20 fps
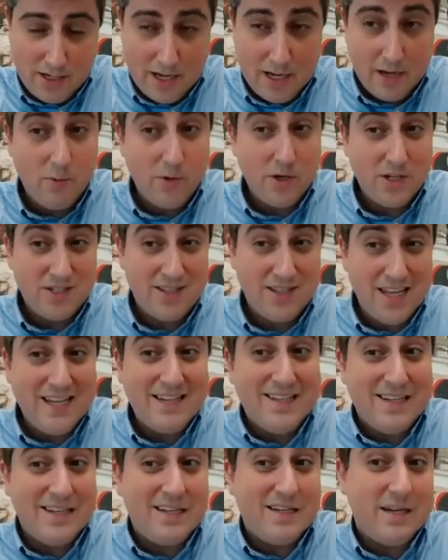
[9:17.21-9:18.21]
in which they
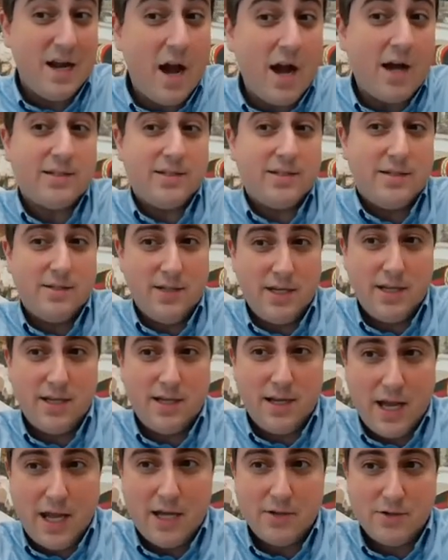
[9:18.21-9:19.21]
did not take
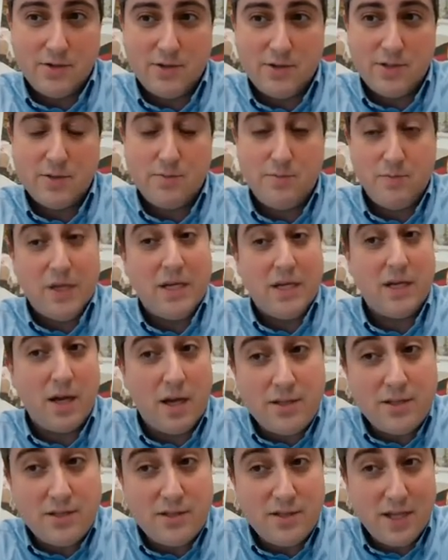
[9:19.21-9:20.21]
casualties
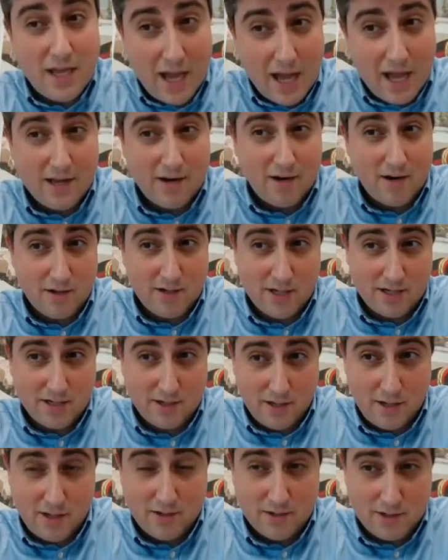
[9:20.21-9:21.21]
because they had our
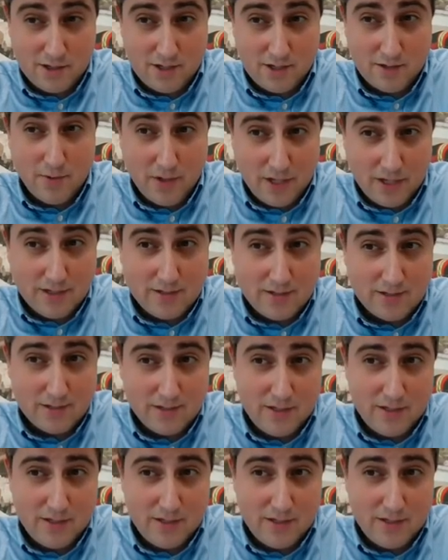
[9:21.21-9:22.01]
technology in place